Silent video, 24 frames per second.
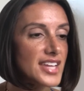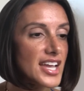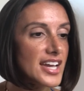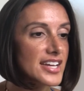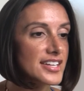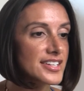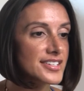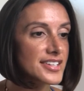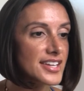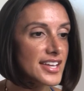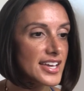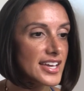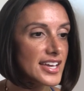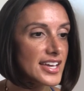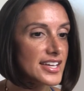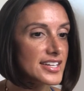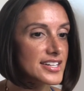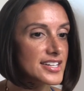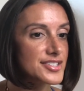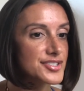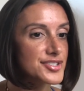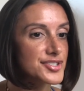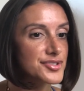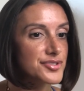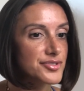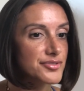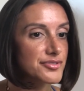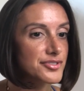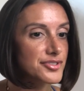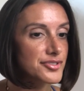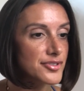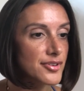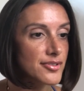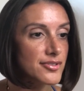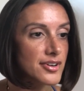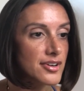and it's true,
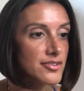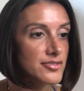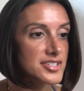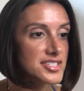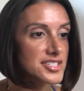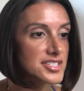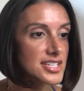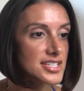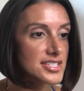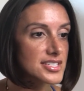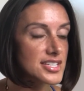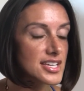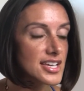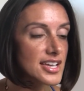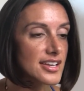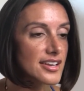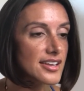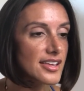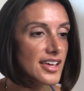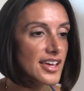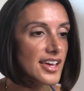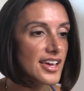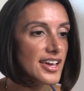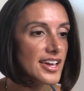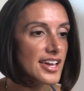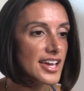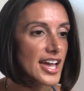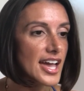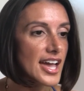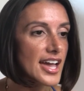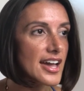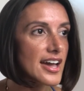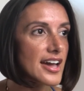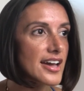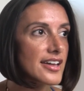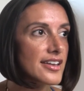you don't always succeed.
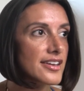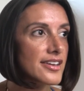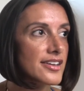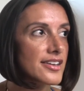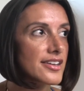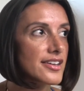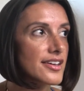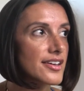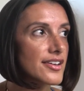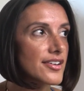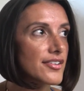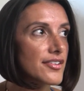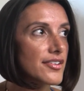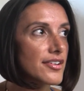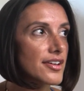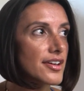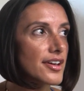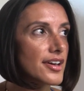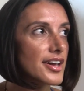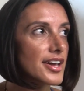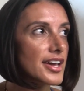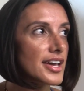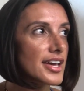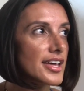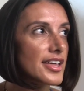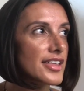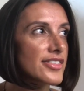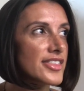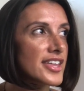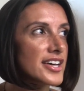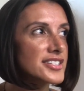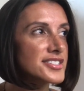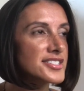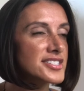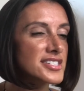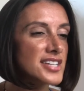And
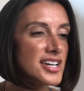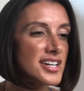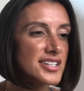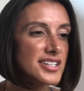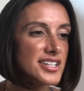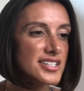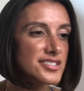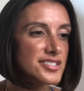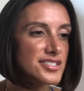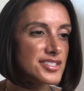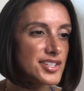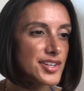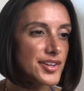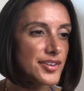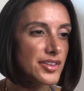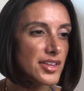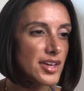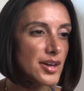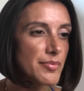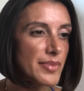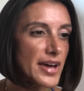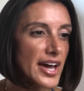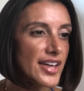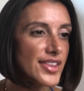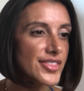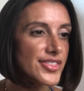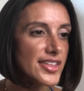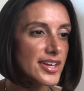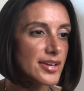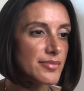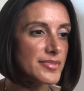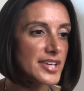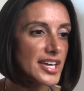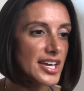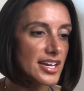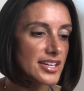that's not necessarily a bad
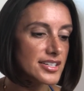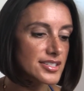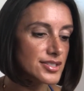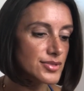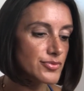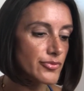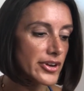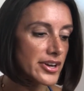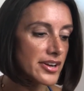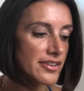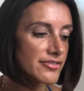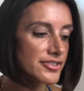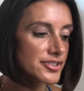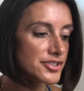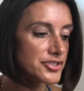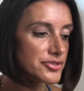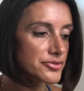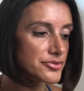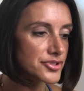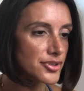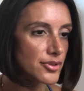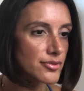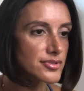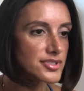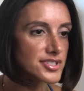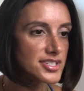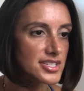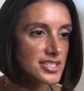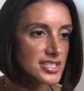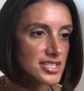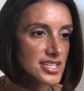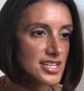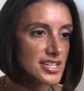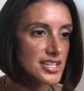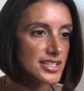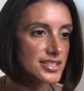thing, because whenever you don't
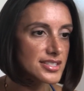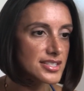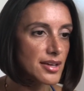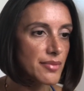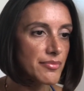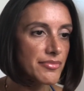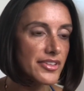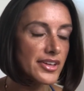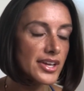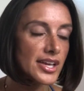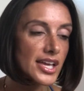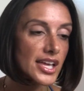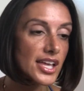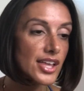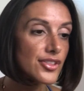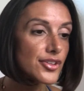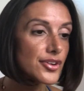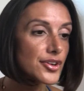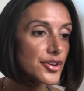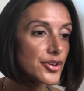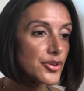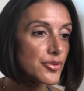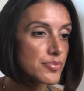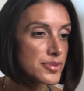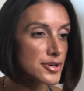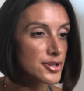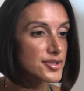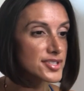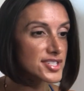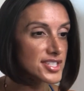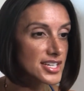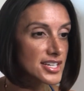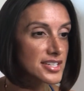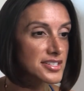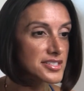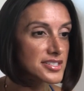succeed at something, either you
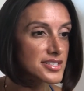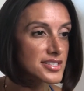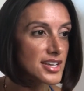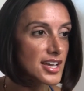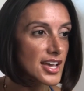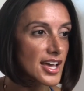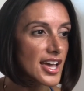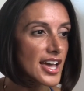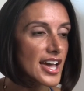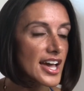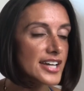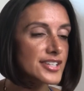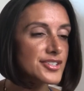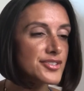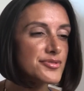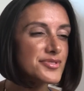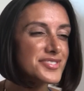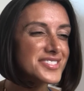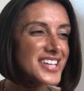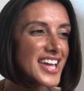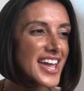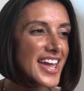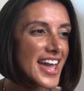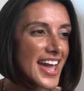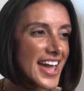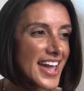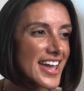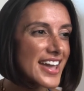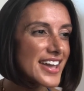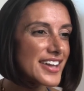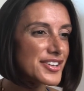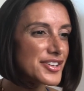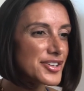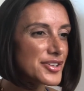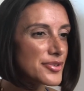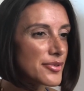persist and you say,
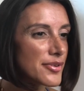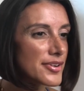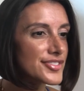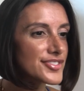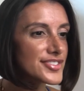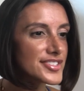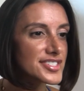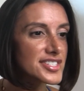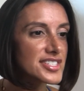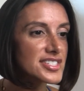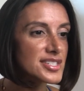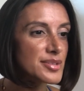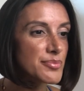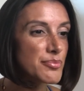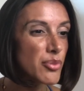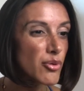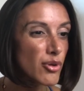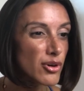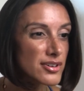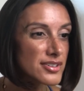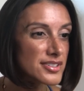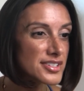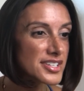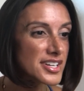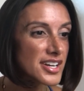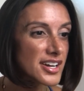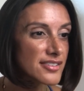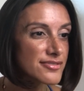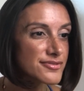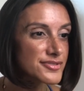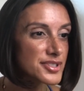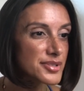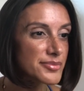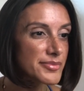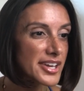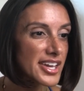hey, you know what, this is important
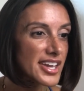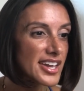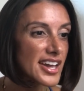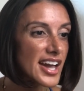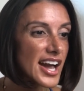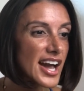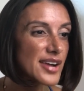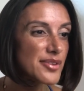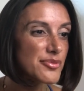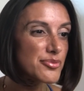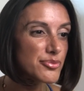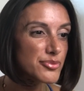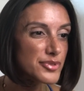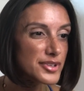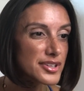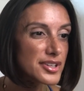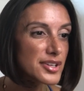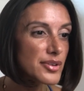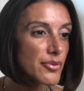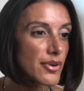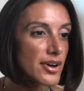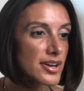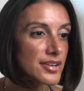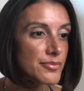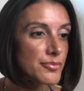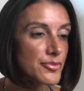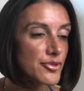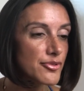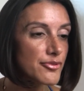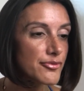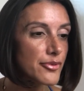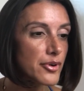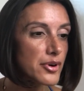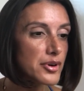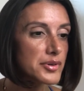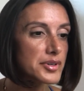enough to me. I really want to
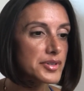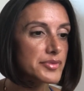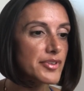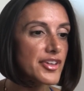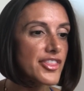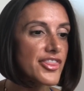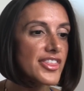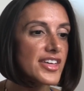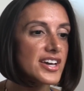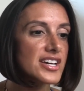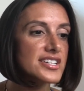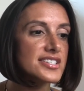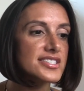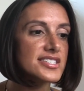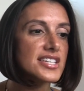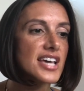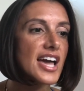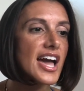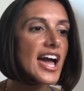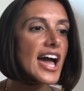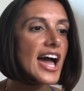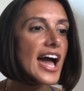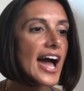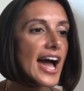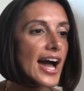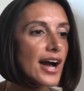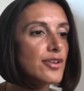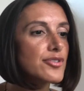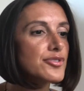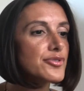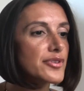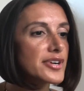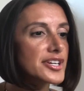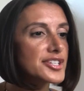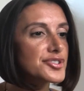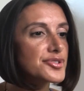move forward with this. How
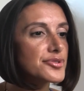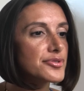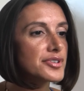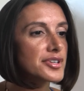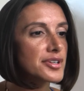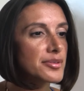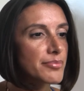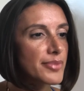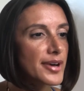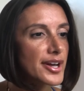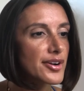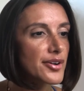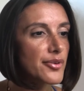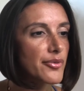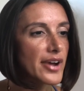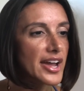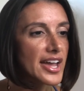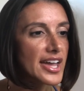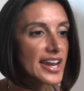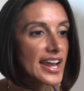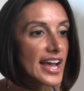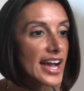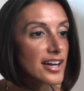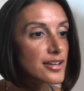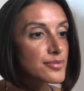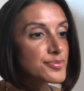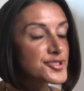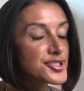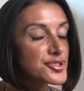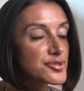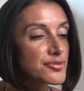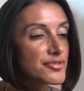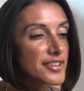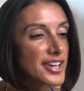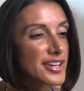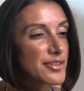do I do it in a better way? It helps
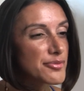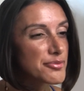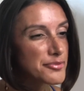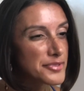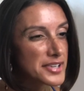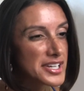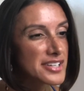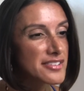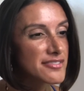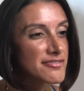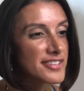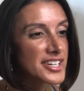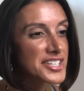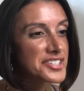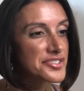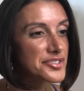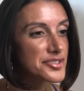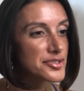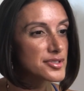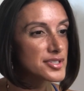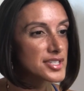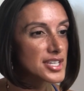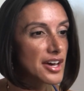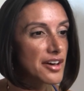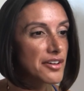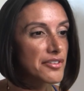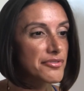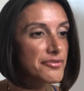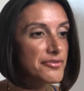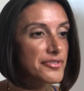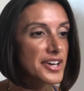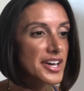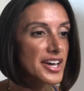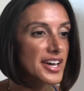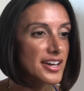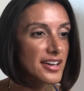you like reinvent yourself,
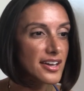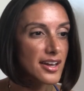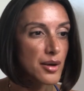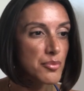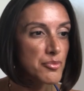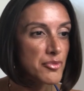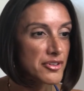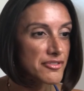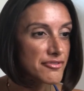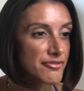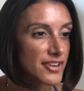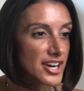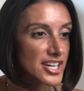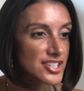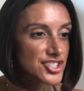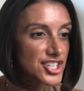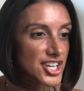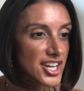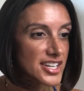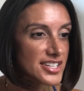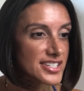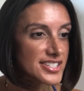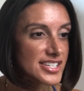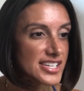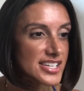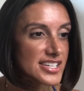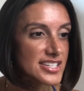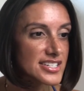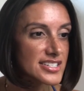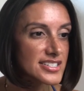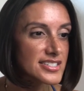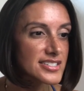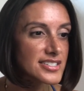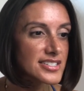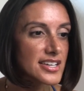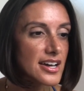come with fresh
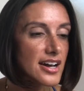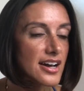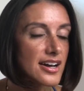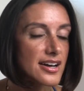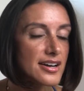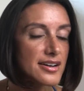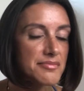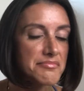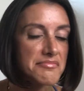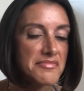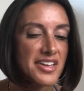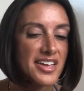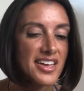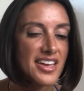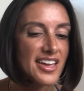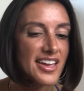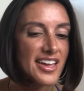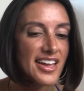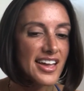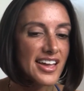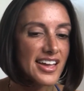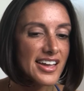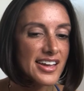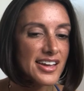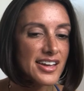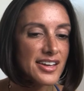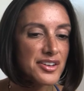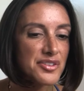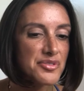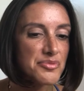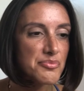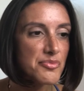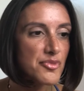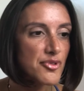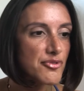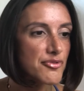ideas,
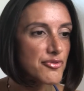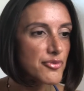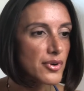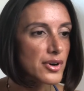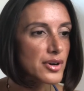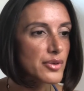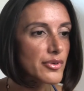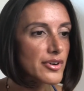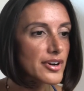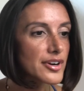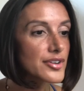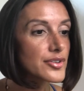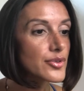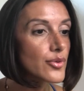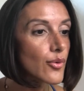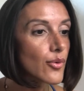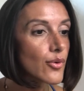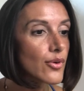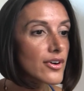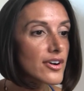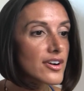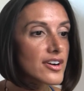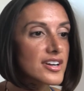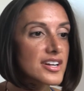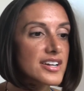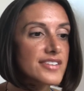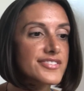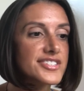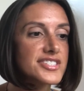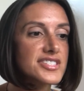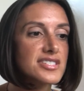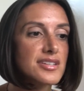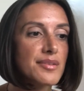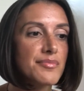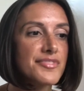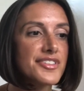and move forward. Or if
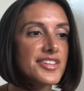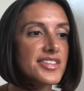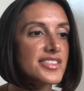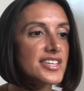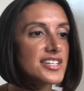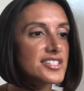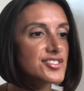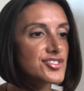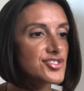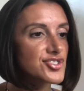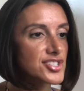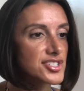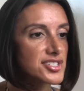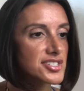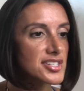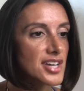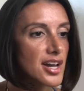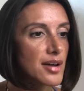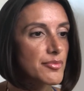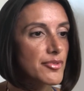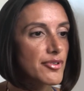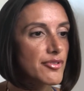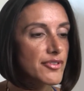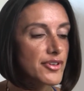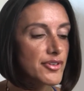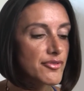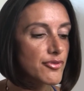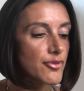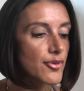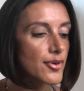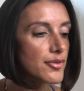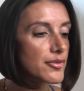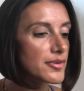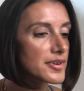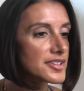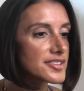it's something that's just not moving
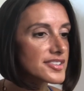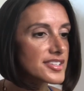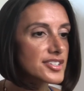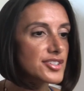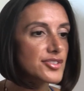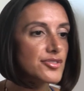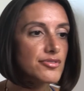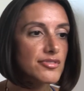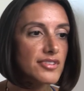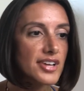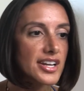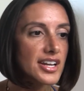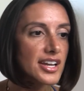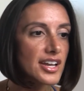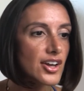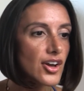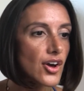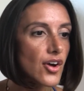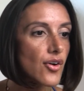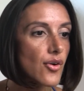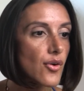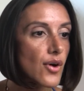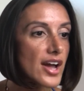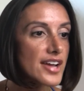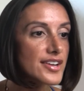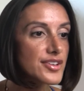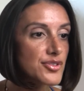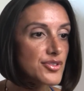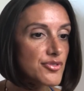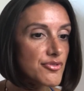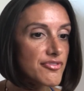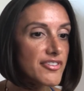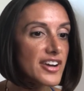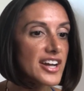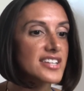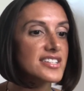forward, then you let it go and you
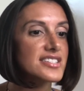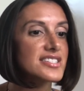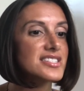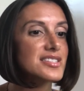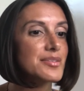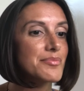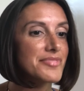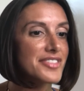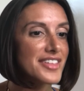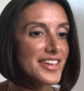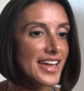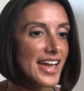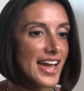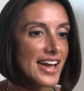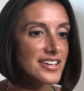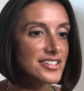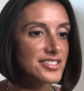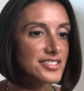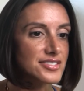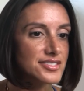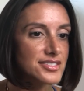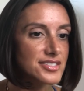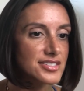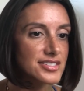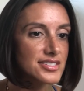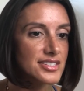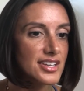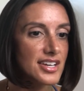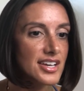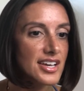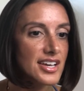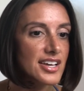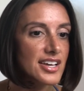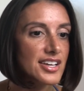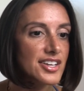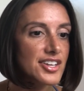find something else.
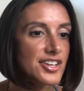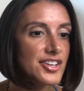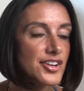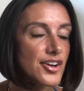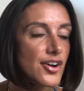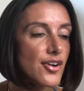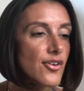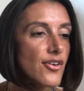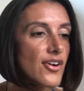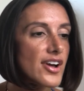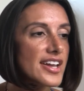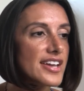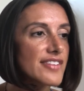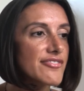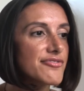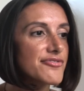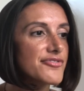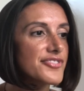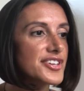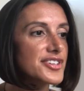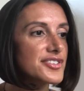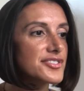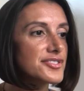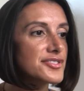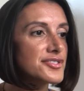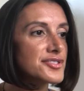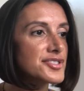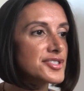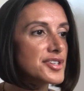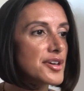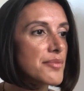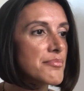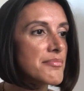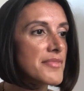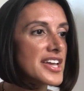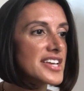It feels
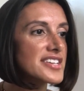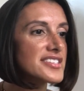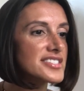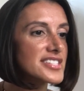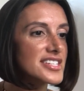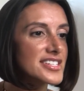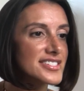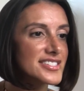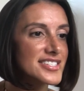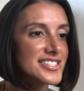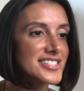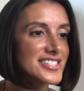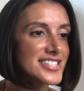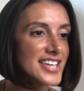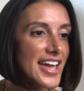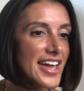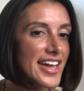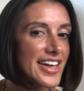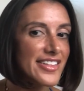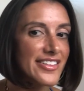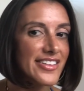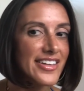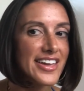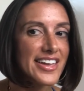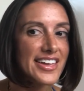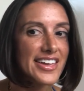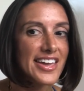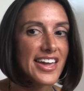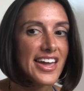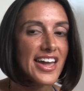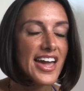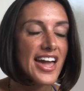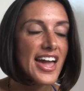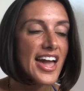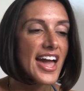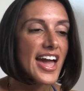amazing to say like,
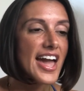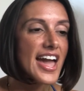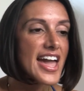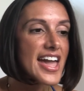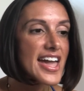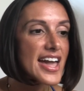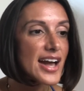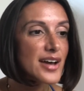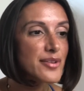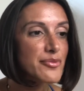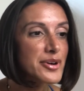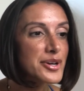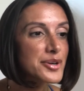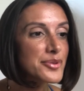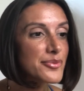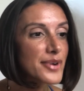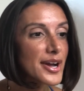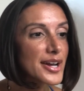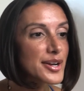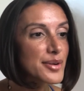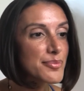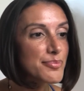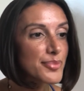hey, I want to write a